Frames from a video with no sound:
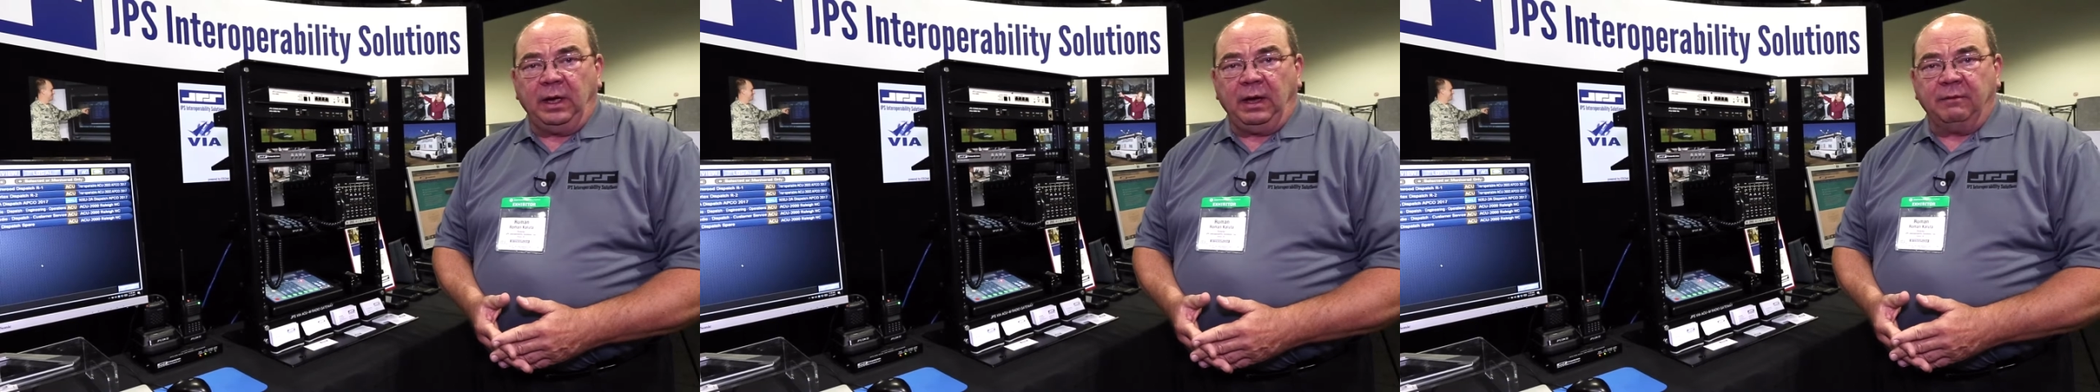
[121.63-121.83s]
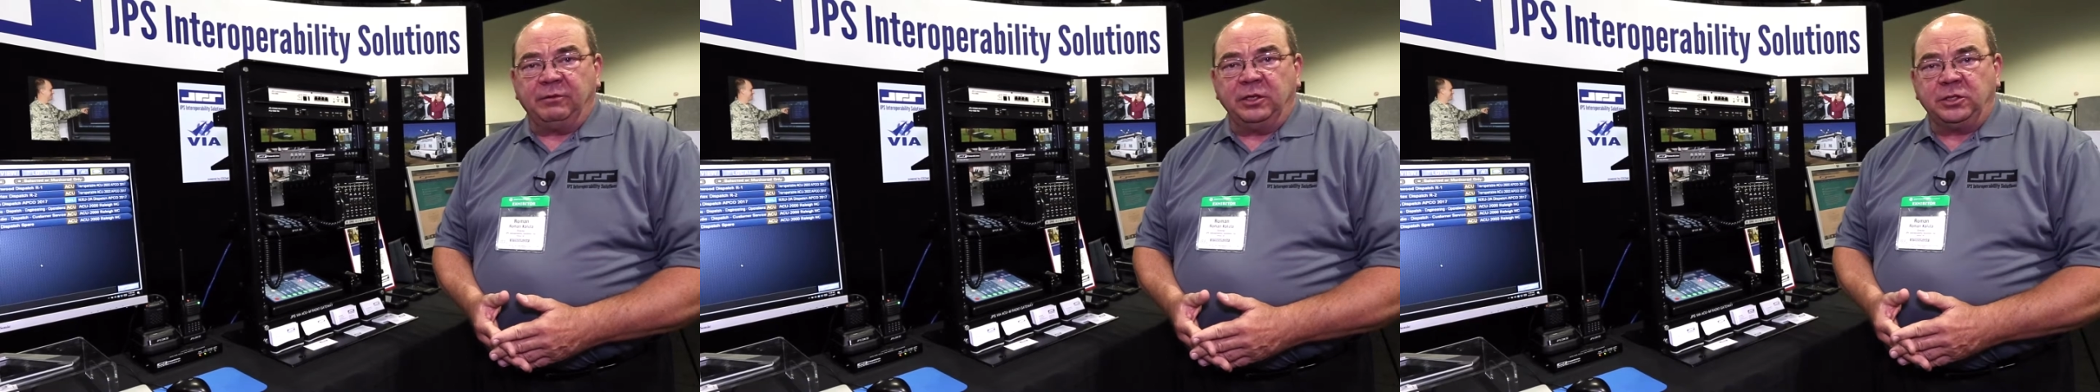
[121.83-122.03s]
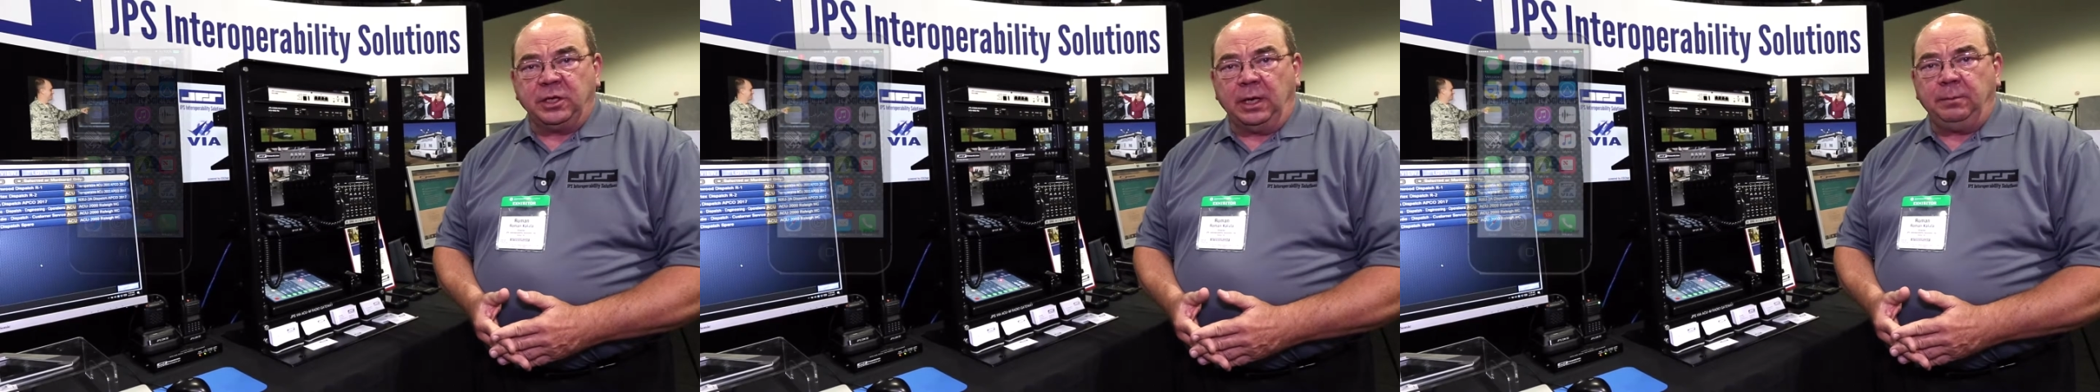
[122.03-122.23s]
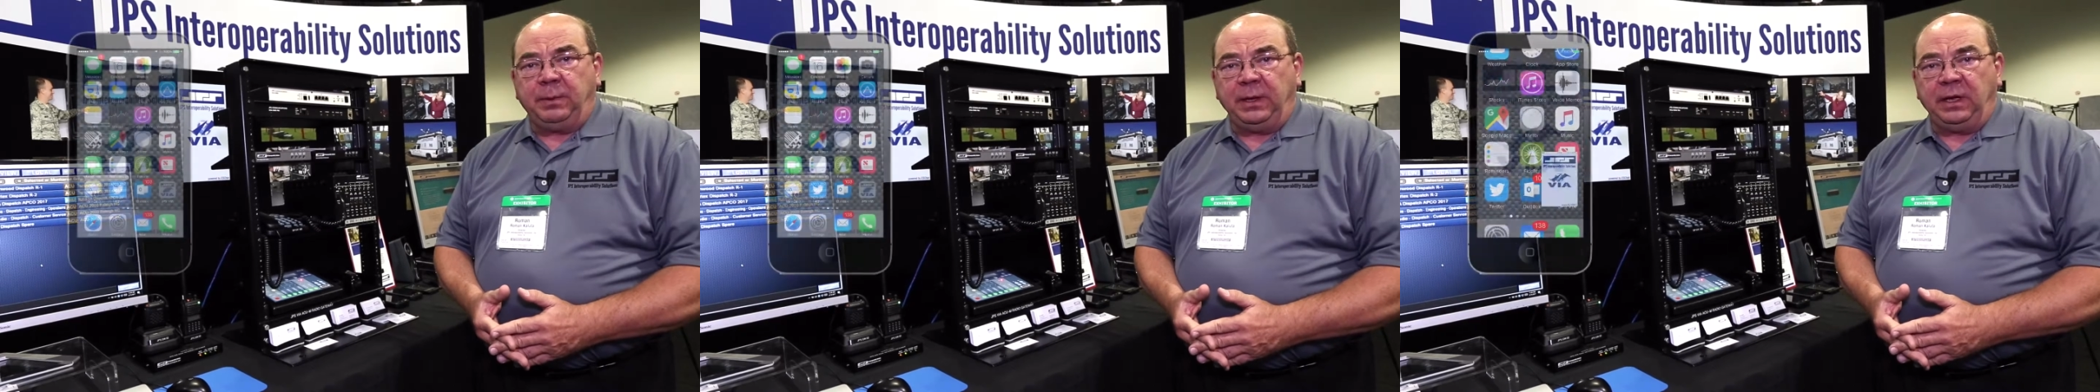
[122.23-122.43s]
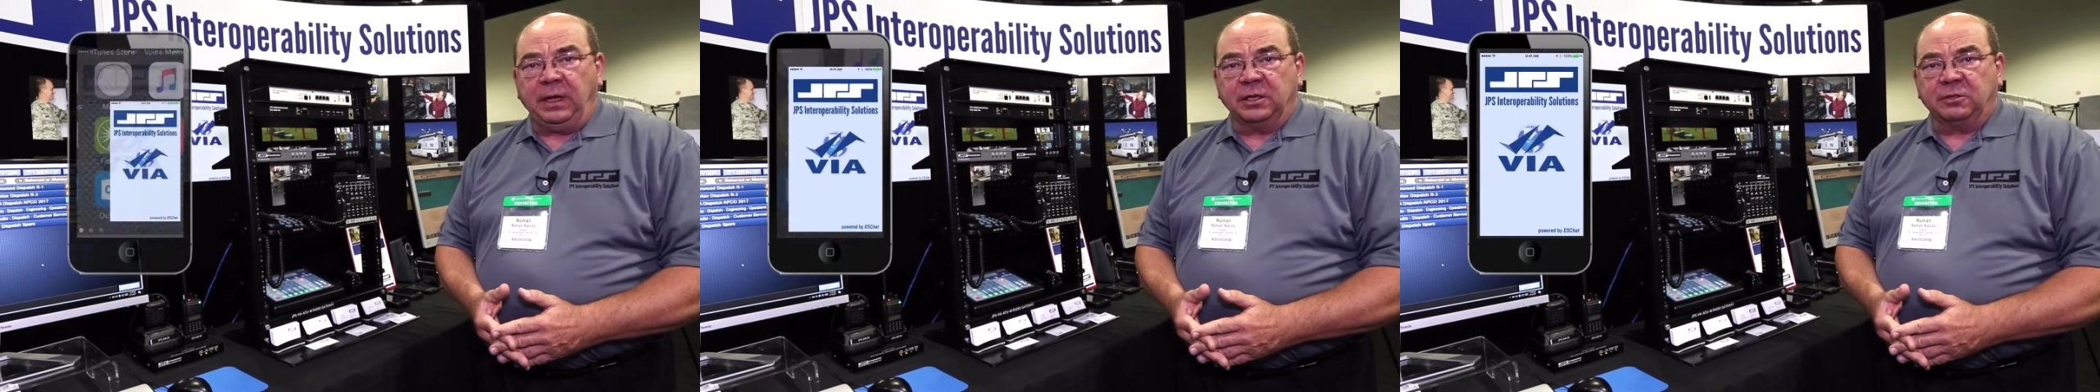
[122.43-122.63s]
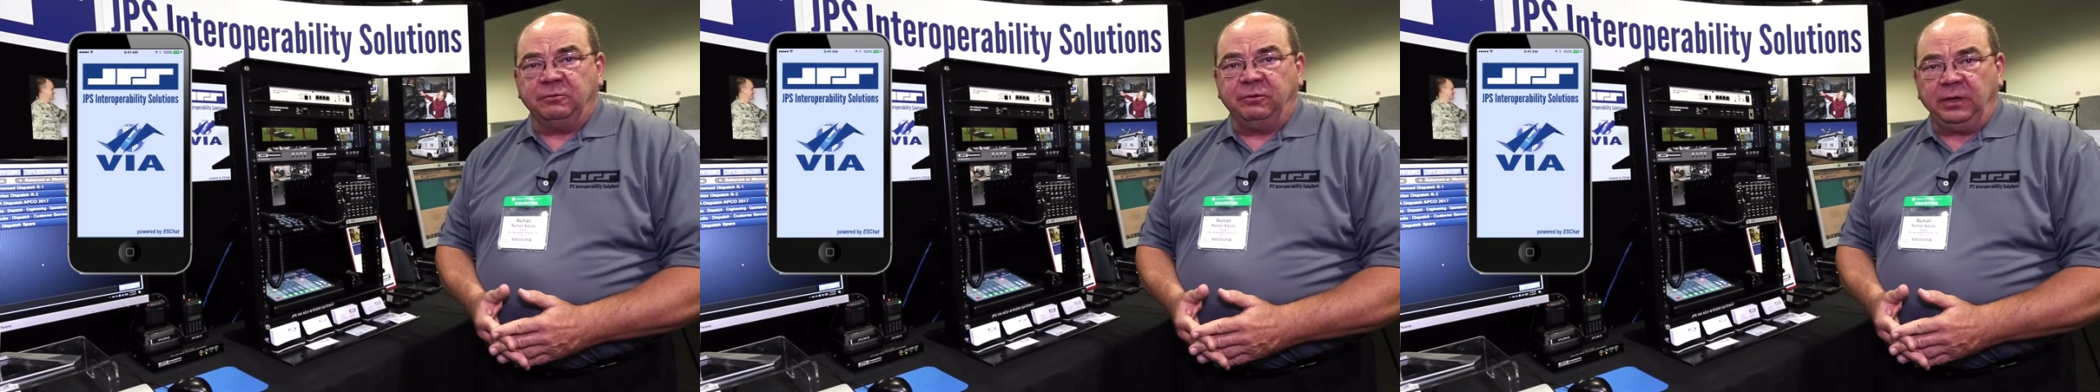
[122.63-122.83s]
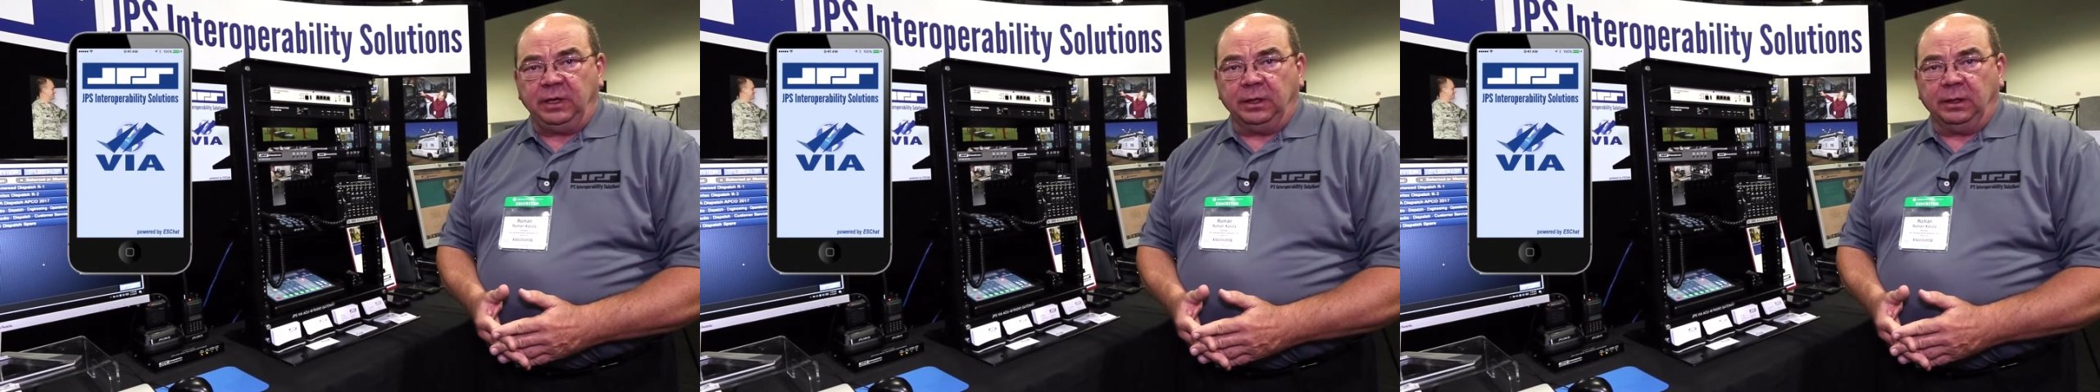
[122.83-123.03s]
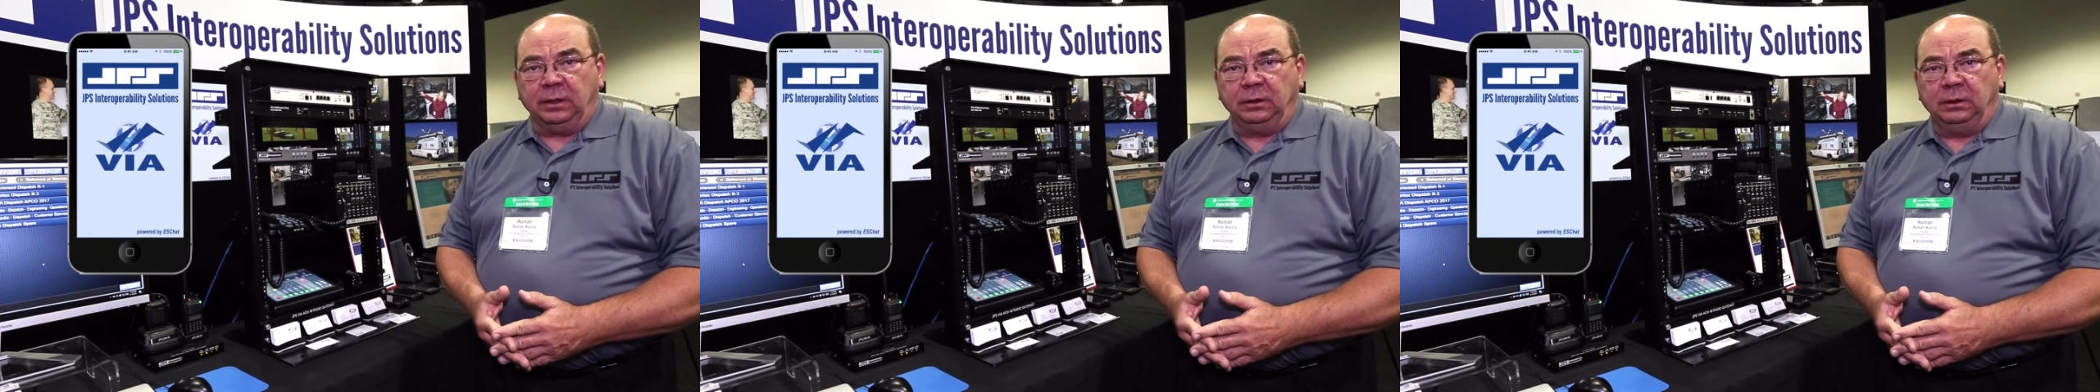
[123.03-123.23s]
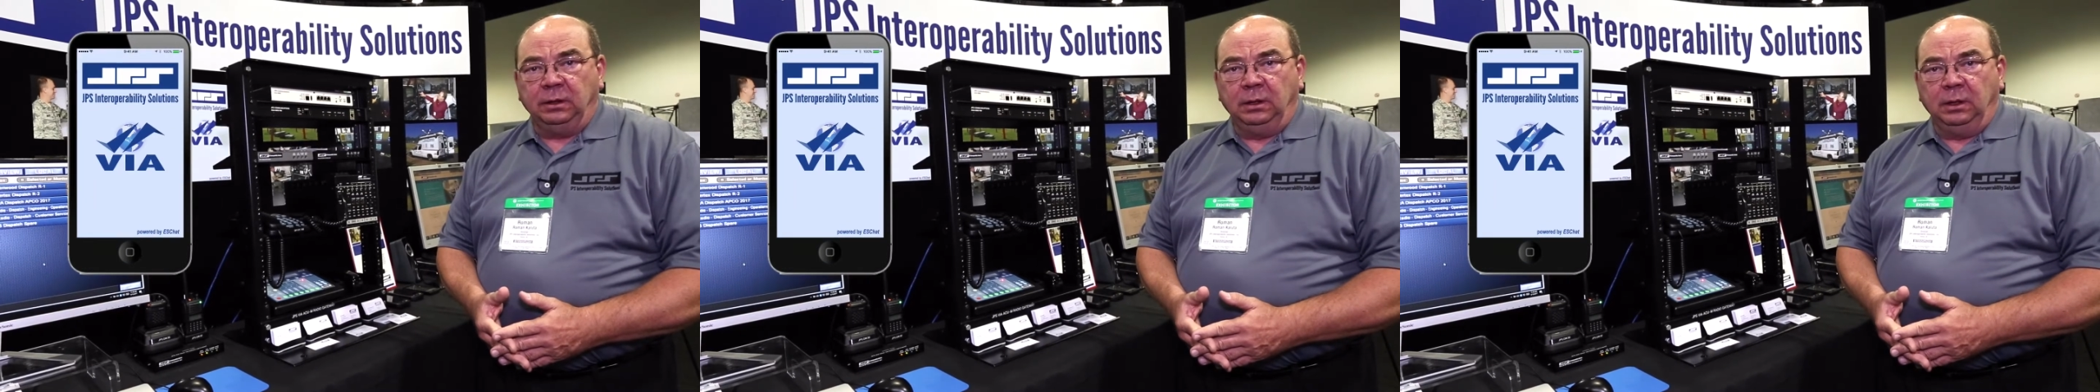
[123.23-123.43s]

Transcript: have the JPS VIA